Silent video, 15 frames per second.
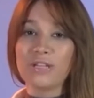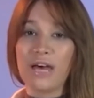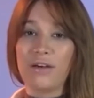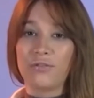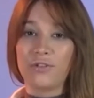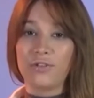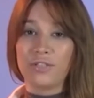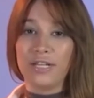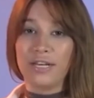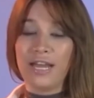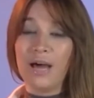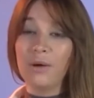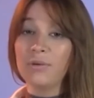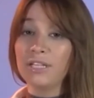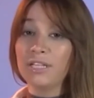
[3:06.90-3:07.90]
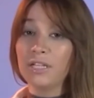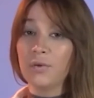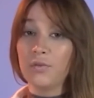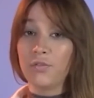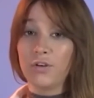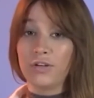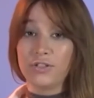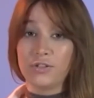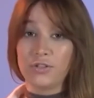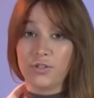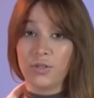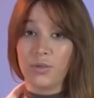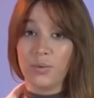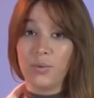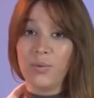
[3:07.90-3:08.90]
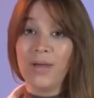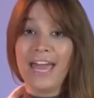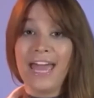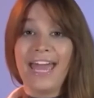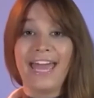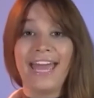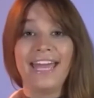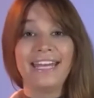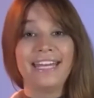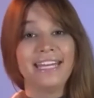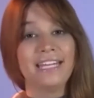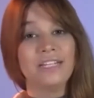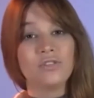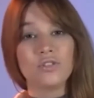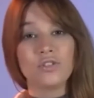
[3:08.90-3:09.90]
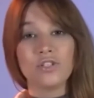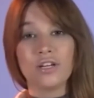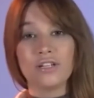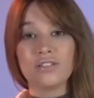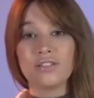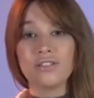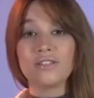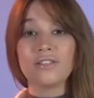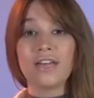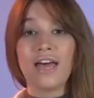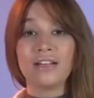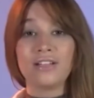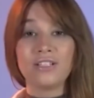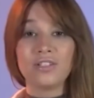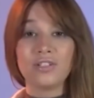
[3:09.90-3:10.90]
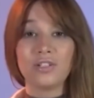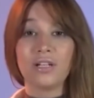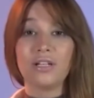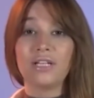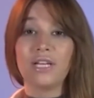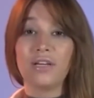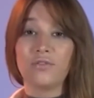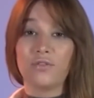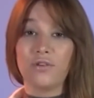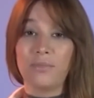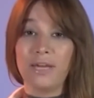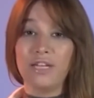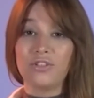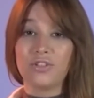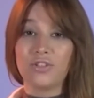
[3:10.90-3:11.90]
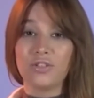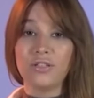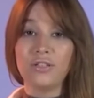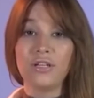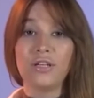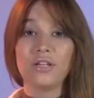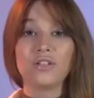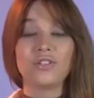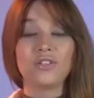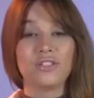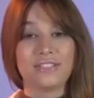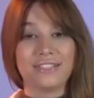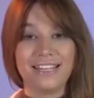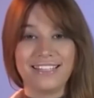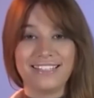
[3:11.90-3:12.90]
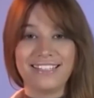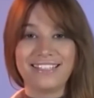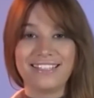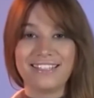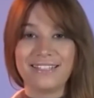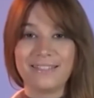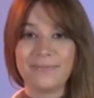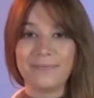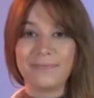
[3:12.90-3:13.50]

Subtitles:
after the noun it refers to and introduces additional information to the sentence.